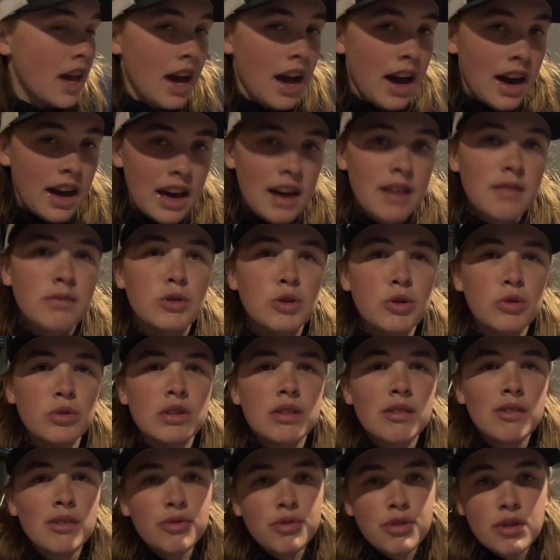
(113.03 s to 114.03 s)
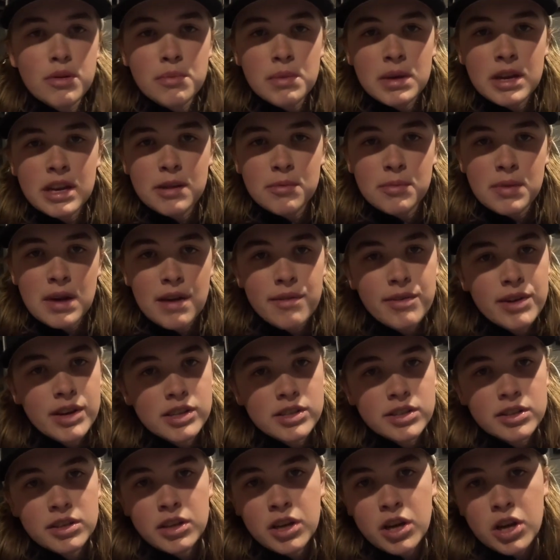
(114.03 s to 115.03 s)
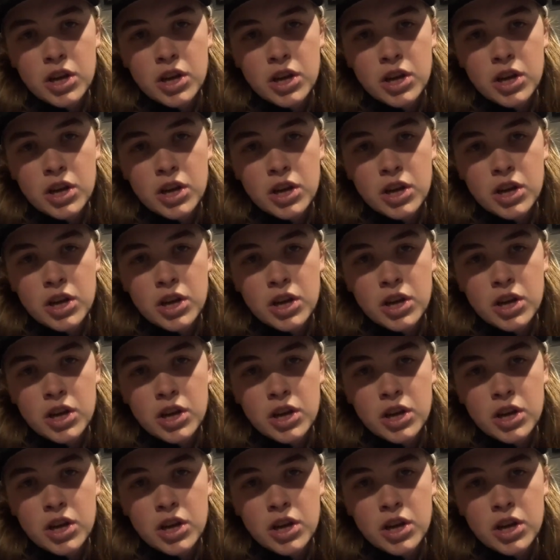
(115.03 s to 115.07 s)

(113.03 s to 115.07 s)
I have 2 7-foot medium heavies,